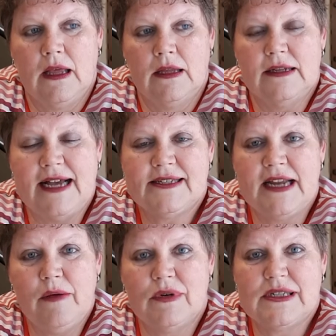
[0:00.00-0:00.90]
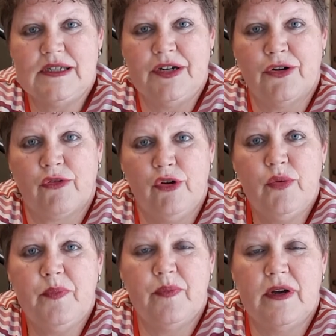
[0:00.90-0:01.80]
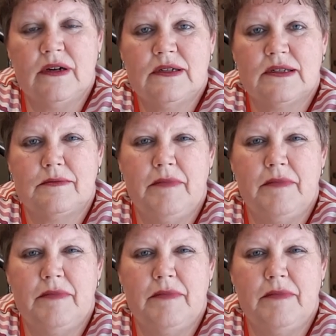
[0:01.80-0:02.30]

Last night was a dinner group. There's